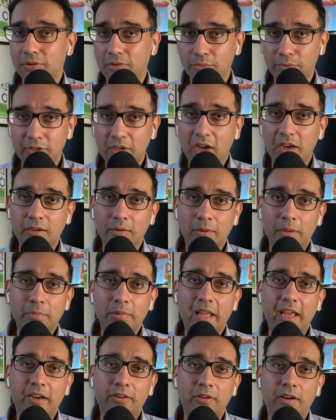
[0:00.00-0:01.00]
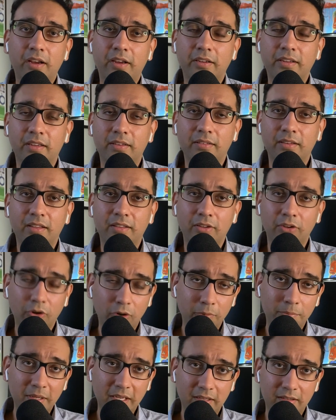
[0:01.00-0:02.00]
So, you know, we talked about BlackRock and, and the
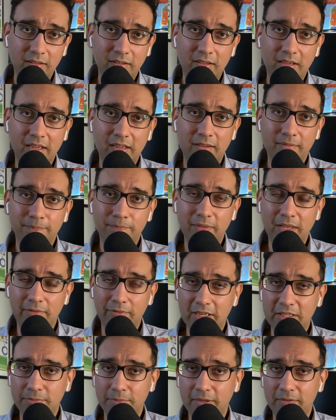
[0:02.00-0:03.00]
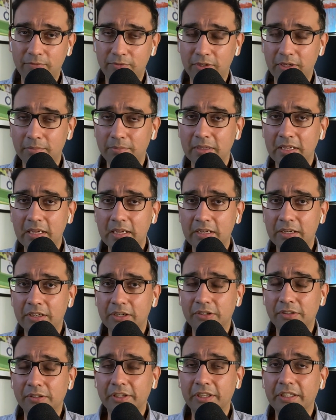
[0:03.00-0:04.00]
European um, investment yeah. firm yeah, yeah, yeah.
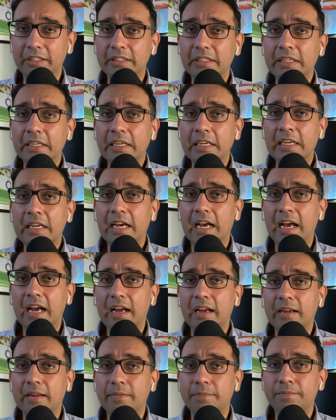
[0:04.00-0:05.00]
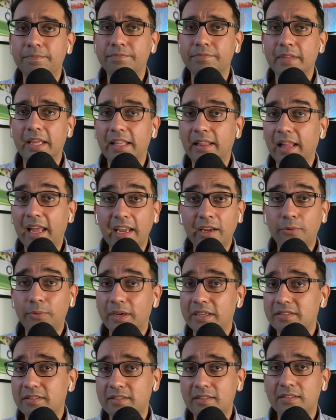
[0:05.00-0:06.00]
earlier. Um, and
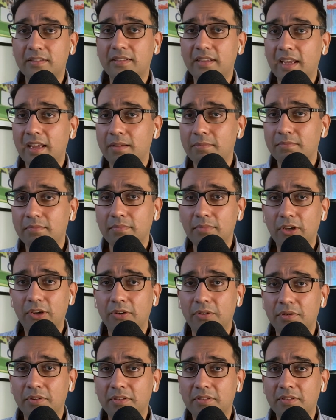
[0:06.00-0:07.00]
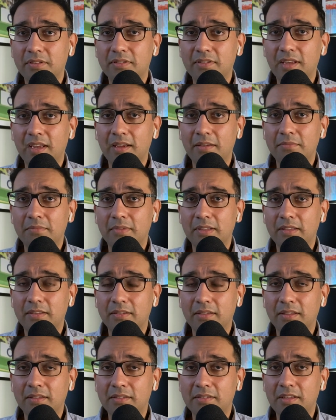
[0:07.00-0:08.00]
likewise, it's the same, you know, it's the same in
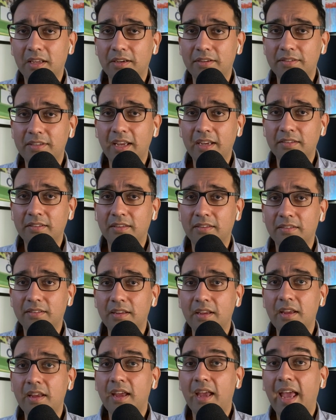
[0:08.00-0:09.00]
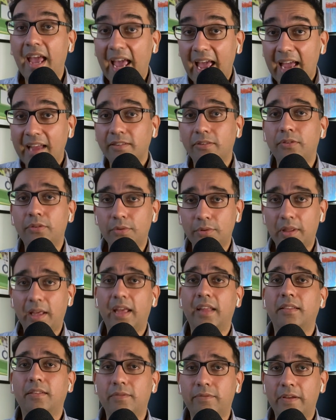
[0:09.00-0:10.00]
the, in the state of Texas. Add to
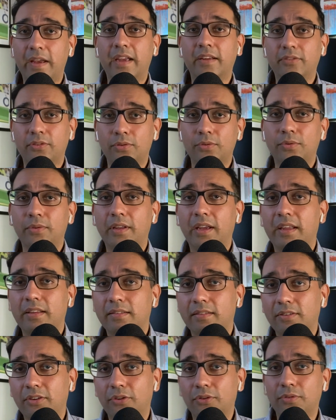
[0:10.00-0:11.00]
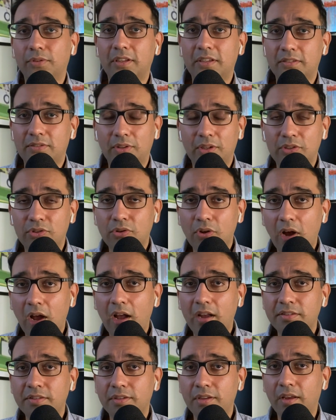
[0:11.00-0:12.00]
that the fact too that, you know, these, these
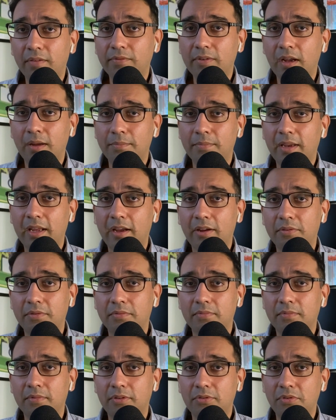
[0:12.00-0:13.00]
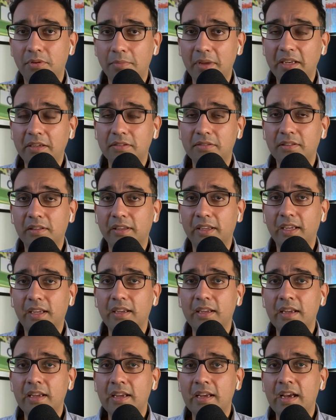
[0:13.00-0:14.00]
costs have come down tremendously.
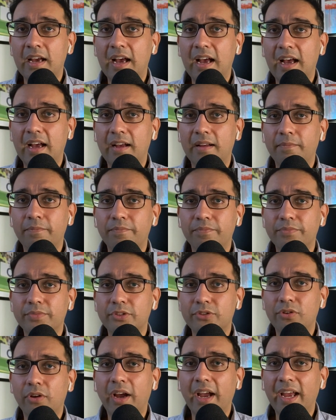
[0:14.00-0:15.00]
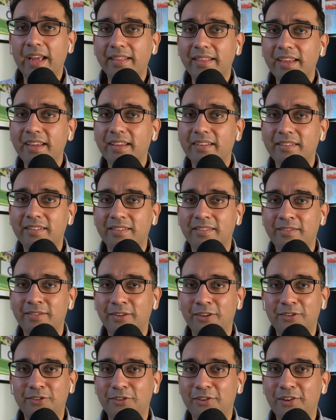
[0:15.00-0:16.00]
Um, so I think it's,
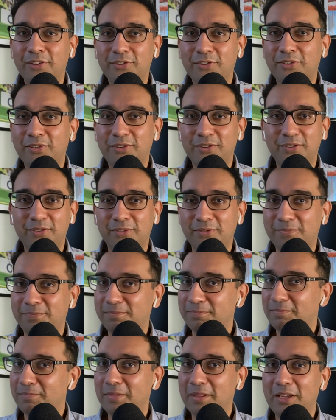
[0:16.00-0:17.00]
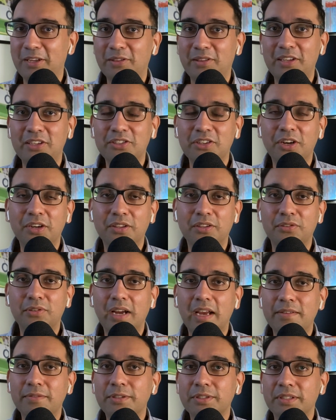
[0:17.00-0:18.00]
it's, these it's, are the drivers then, yeah. The, these are the
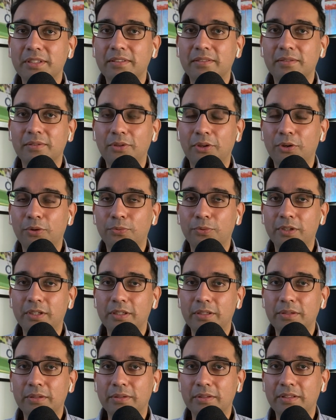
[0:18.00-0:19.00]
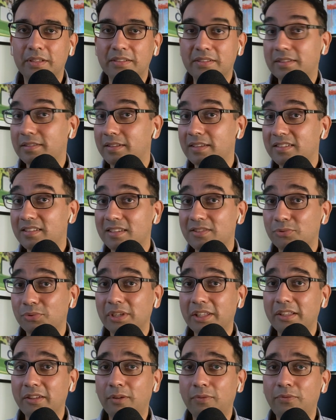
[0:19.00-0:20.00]
drivers. And, you know, we're, this, this is
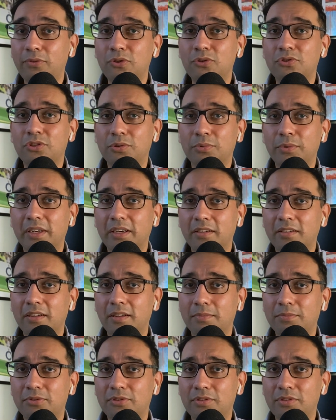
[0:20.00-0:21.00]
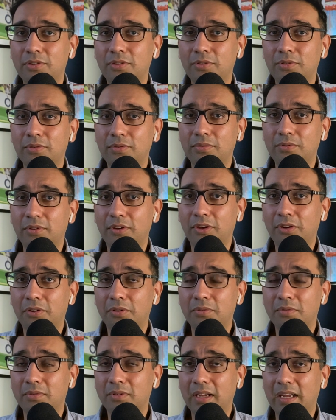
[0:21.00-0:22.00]
really the future when it comes to, you
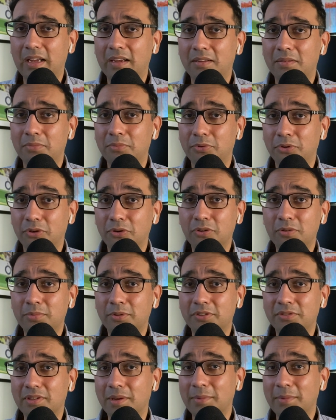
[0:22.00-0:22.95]
know, uh, renewables.